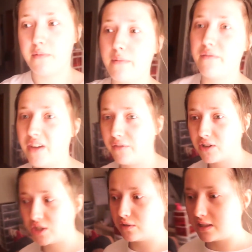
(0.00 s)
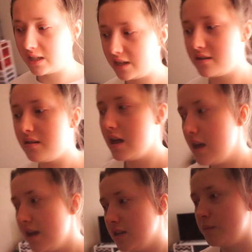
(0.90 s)
of my favorite shoots to do
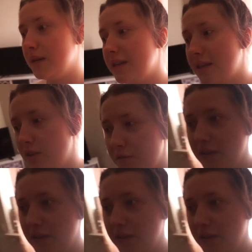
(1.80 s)
just because I don't